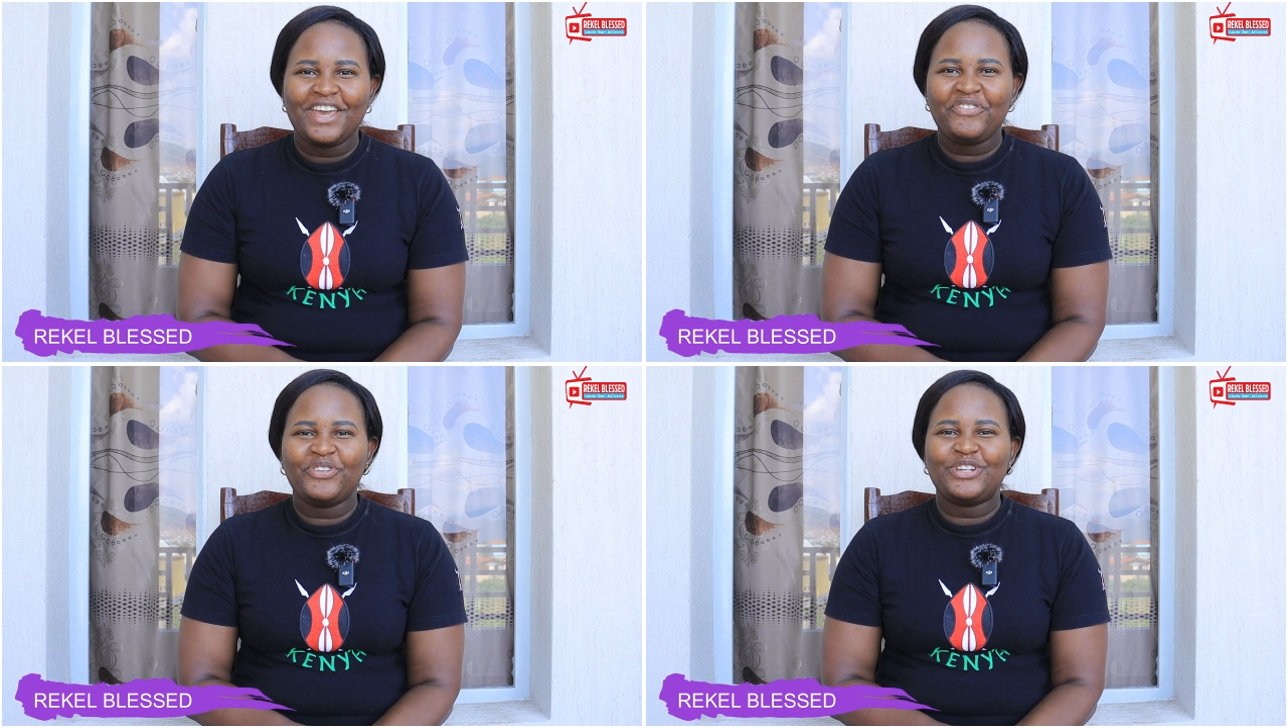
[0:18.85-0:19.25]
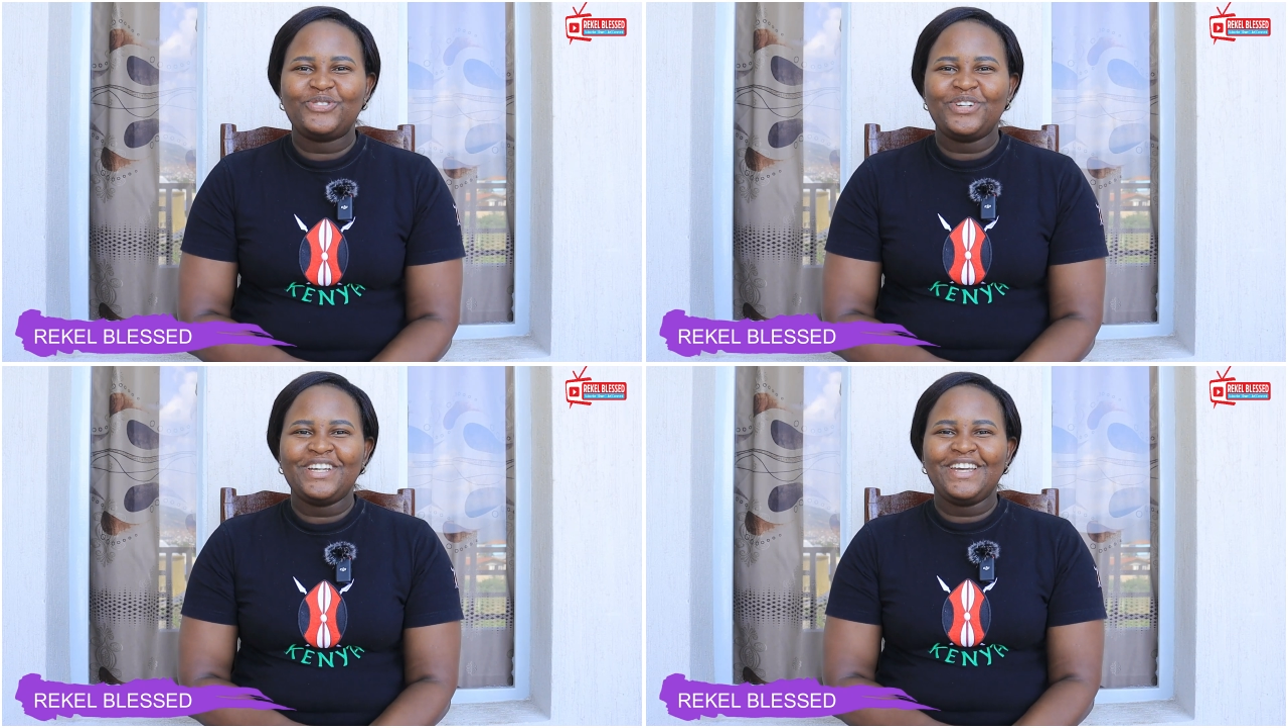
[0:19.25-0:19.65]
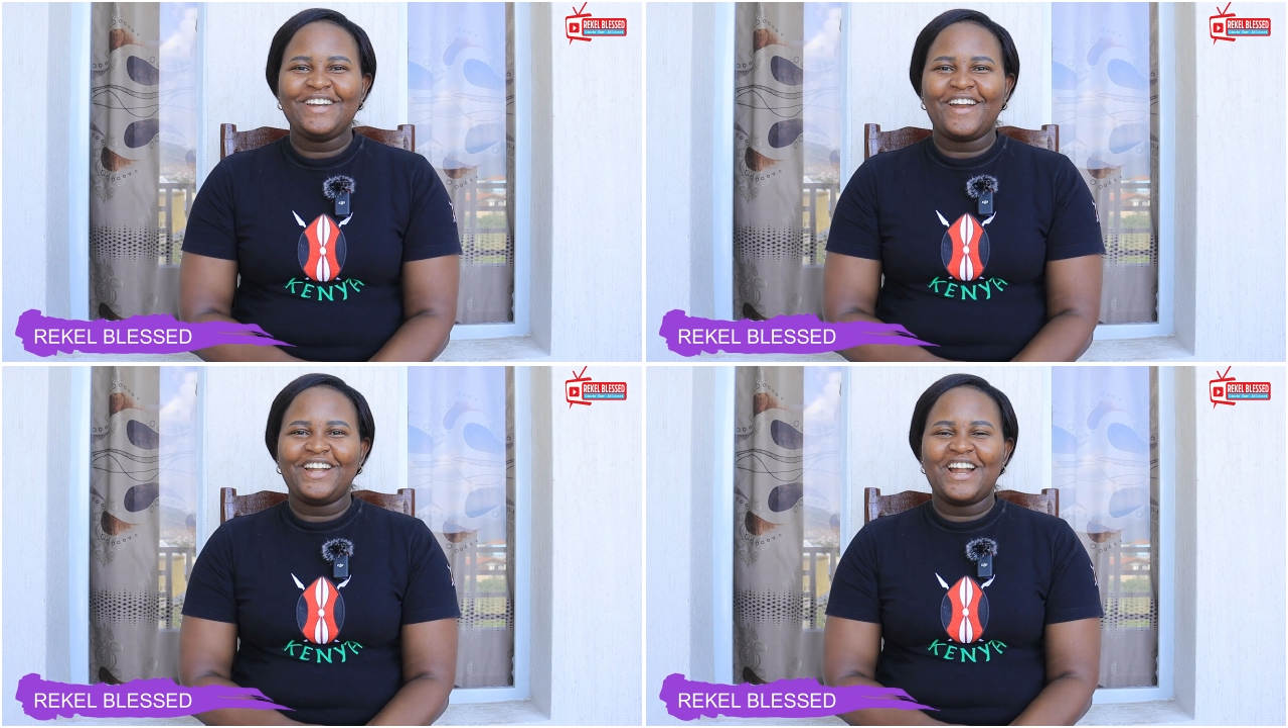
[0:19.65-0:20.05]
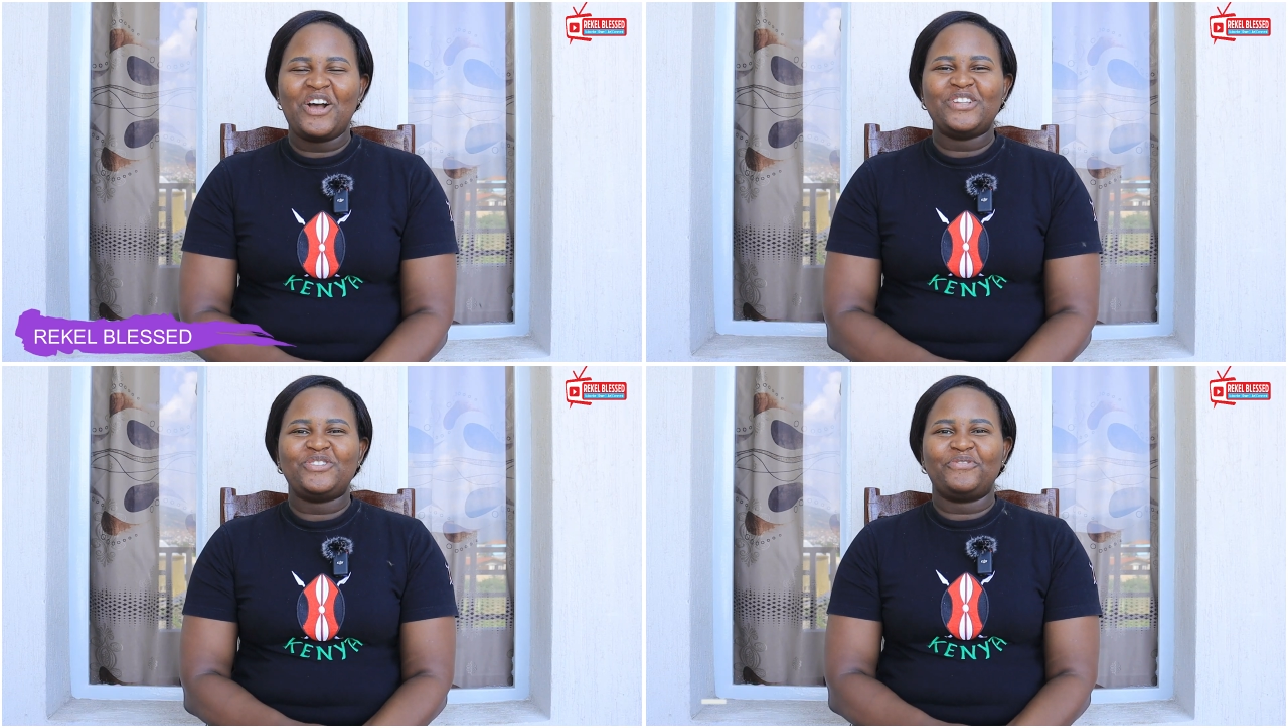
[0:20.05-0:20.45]
If you're tuning in right
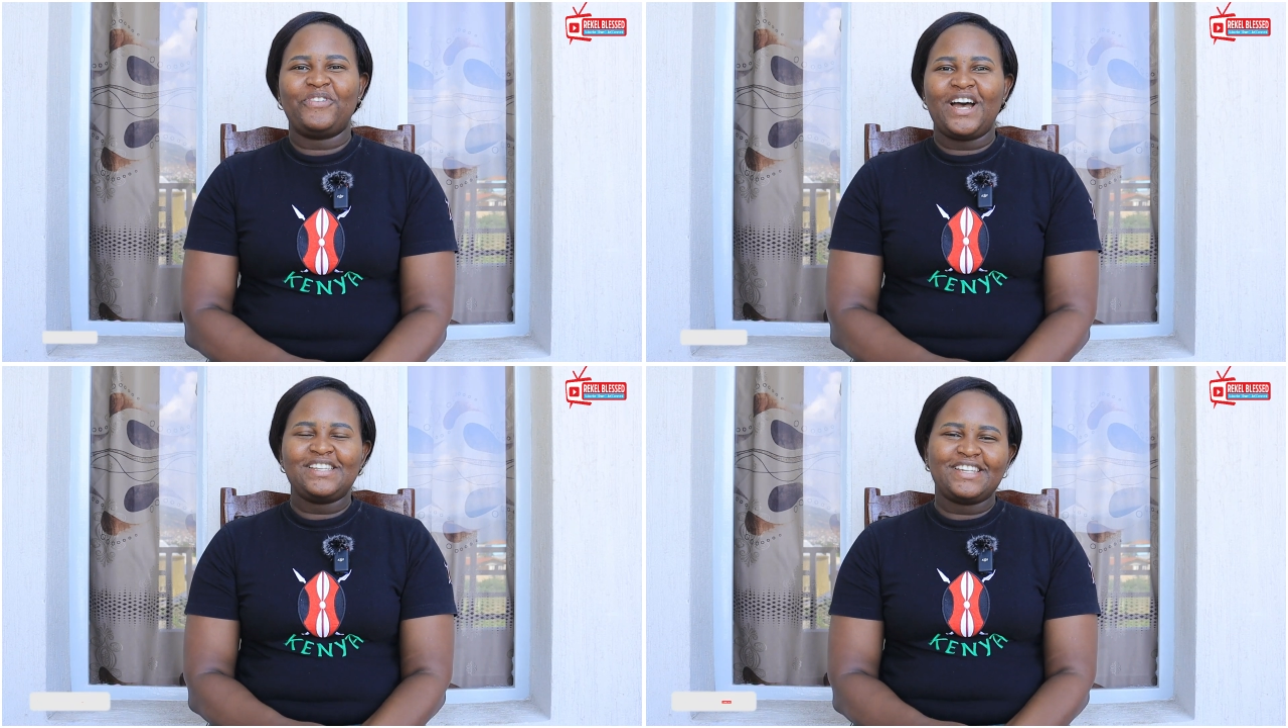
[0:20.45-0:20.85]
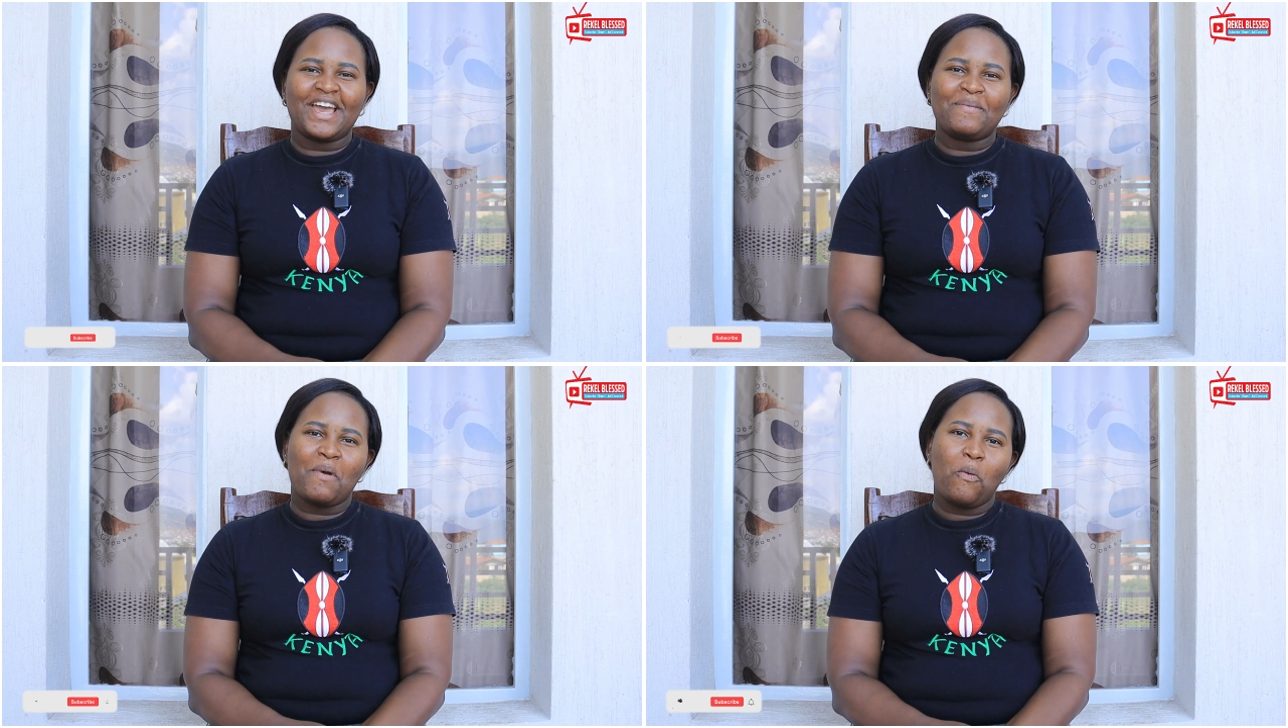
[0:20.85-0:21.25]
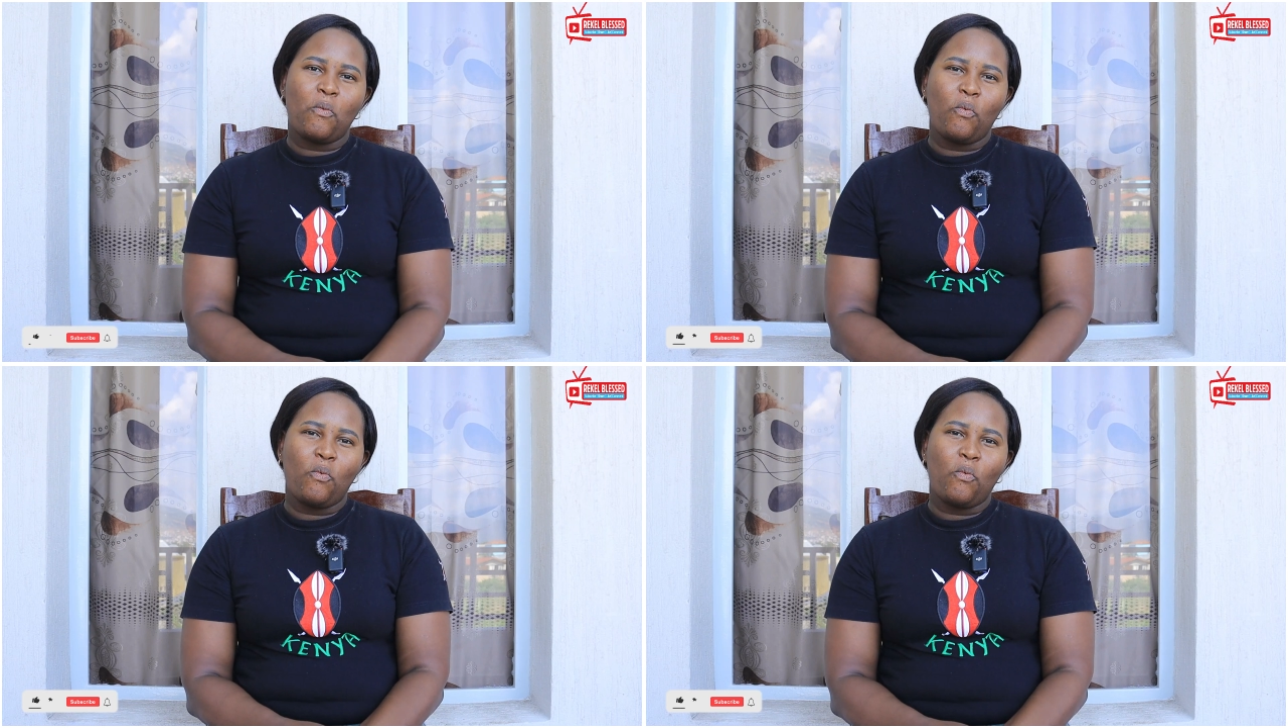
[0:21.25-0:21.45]
now, it's your first time,